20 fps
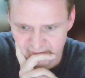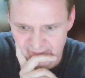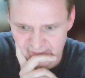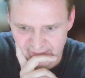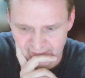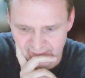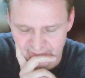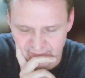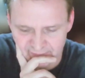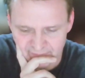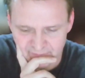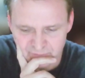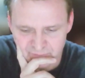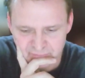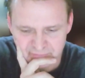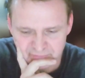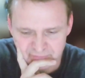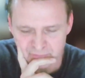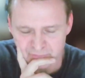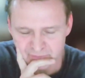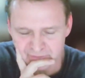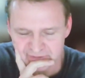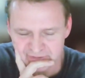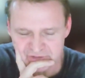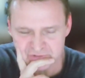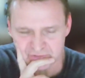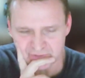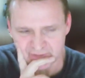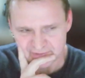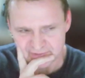I, I don't know if I really
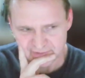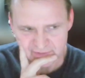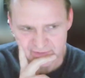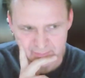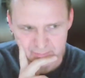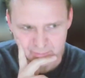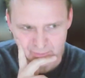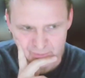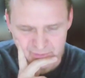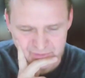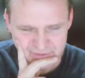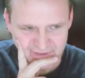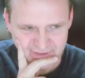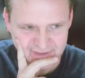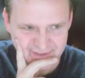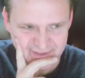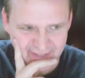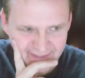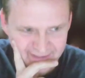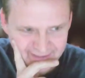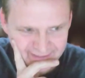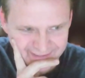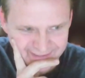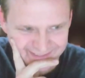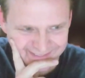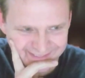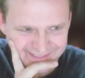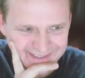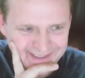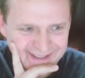trusted the process then,
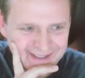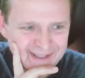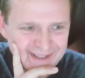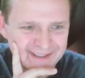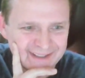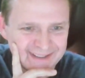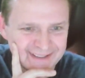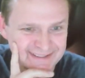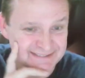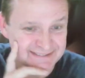because